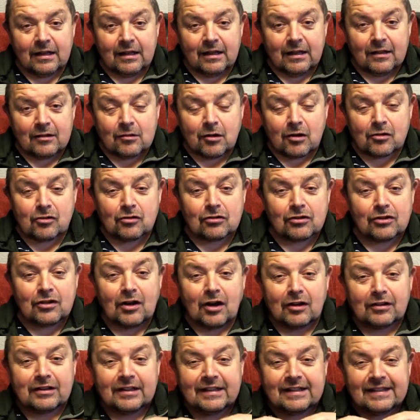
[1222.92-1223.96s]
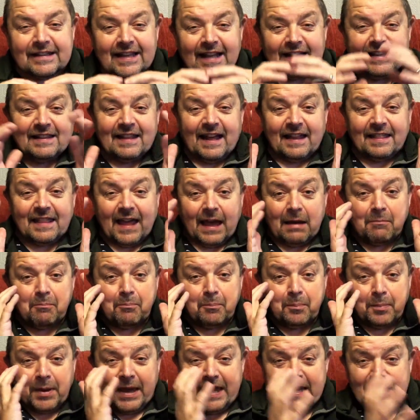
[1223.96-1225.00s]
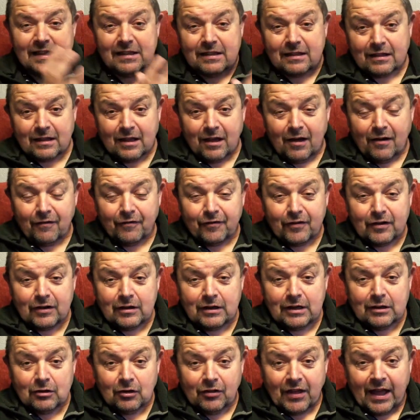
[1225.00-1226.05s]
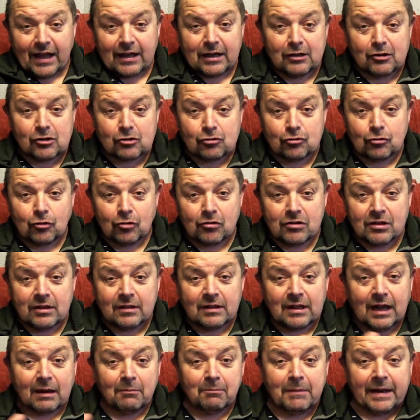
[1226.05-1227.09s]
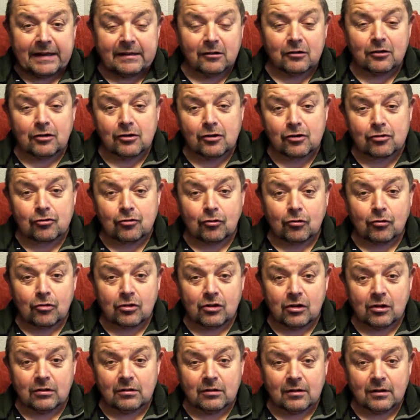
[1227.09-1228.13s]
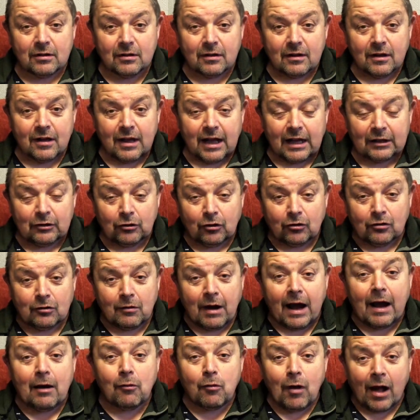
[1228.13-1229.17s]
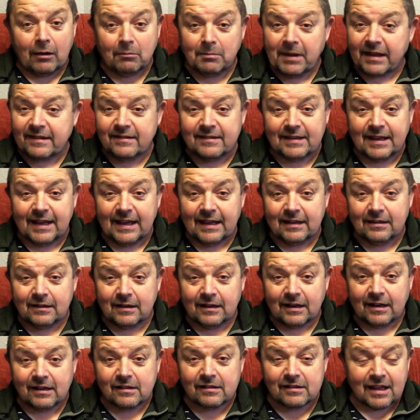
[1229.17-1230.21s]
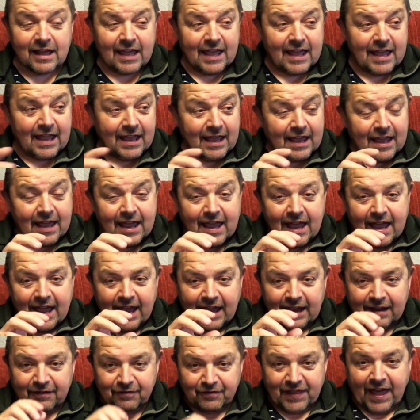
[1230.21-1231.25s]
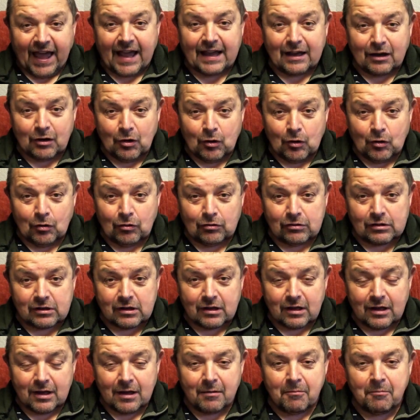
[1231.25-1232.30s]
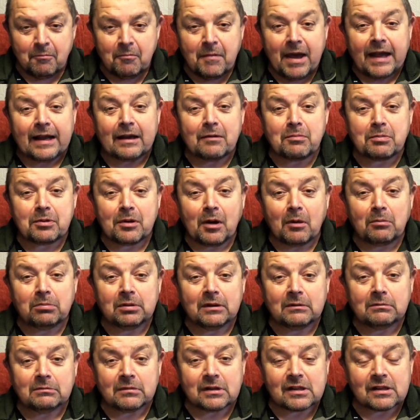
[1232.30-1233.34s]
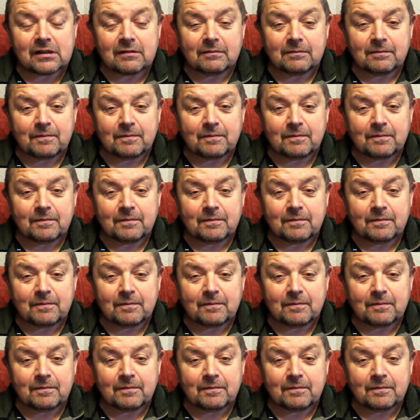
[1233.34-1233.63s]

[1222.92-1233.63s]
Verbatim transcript: So I just thought to tell you that that piece of you know that construction, that metal construction, I don't know how well maintained it is. If that goes, mega problems.